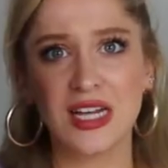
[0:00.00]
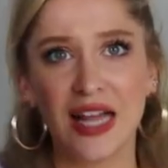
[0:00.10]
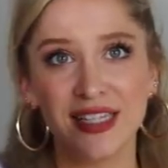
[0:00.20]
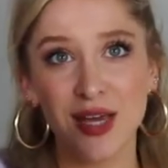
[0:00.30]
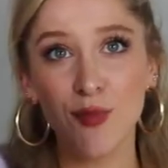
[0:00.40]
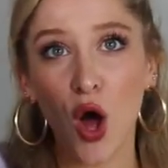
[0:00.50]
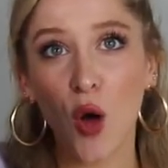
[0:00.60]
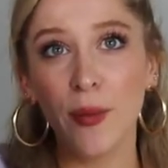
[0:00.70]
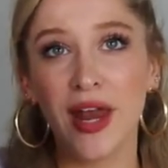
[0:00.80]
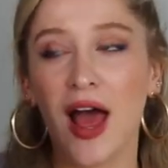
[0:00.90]
cleansing
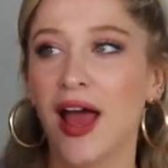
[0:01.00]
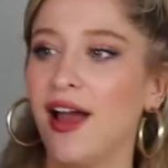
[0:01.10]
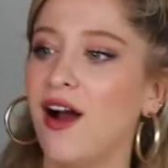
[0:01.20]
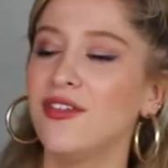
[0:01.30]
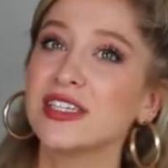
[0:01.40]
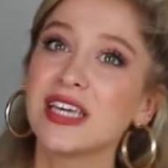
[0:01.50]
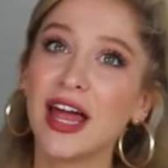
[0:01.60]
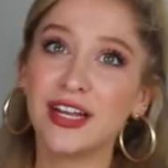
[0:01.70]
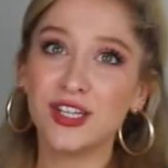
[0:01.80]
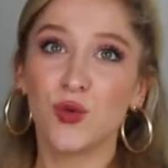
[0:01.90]
balm, and I obviously
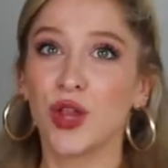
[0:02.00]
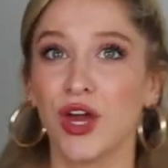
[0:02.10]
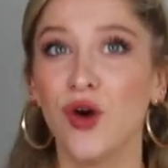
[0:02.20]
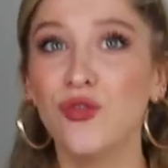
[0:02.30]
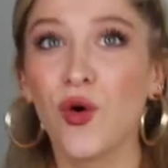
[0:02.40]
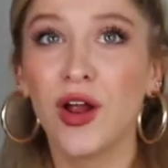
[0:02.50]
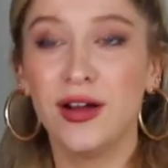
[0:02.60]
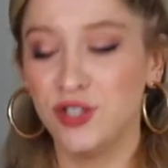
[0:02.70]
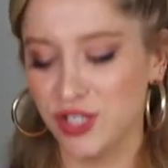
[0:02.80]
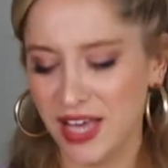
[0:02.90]
like didn't really go for it. I
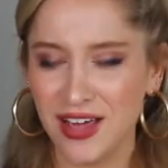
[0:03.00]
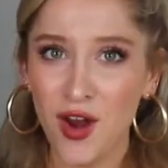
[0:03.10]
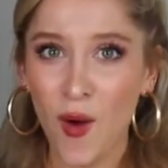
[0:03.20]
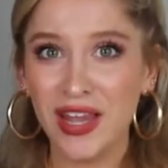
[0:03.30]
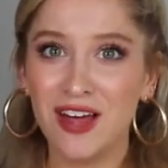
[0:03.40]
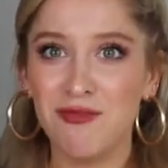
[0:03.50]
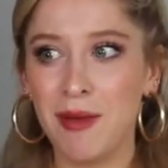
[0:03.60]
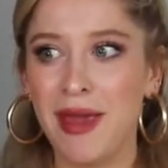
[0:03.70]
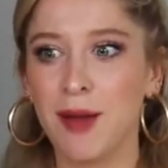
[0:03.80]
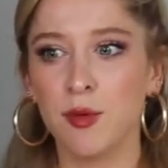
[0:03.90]
was just like, no, I love my
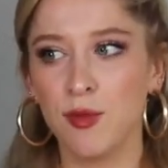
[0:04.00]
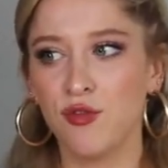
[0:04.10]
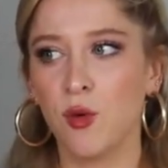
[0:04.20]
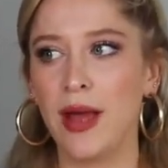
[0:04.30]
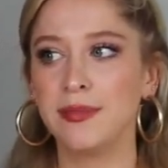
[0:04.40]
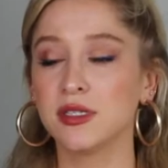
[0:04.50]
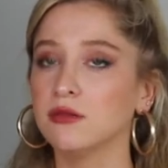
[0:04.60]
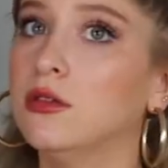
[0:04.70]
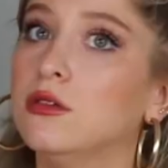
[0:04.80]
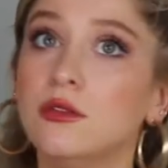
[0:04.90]
makeup remover wipes.
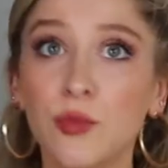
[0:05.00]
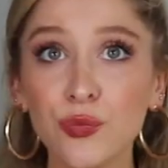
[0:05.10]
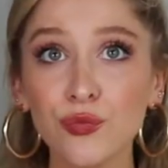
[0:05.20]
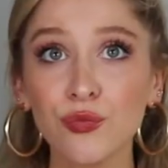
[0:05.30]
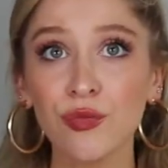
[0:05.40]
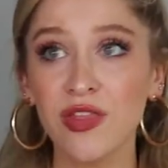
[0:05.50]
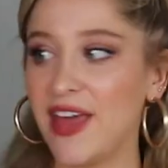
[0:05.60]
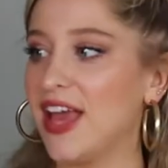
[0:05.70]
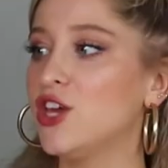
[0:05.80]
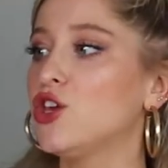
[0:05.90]

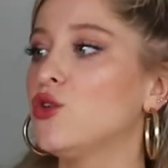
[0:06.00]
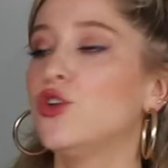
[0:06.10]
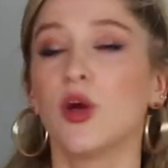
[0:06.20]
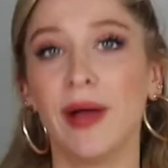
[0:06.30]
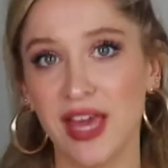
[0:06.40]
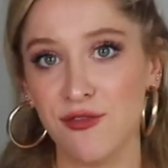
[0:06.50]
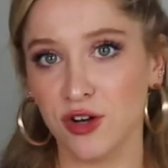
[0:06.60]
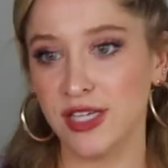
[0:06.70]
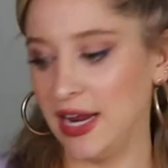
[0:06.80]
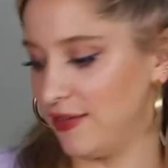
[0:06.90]
Thank you, Derma-E, for
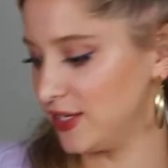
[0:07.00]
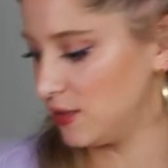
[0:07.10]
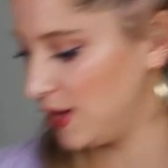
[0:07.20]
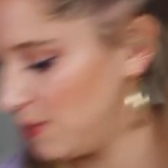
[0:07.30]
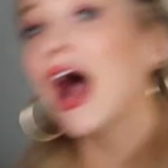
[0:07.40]
sending this to me.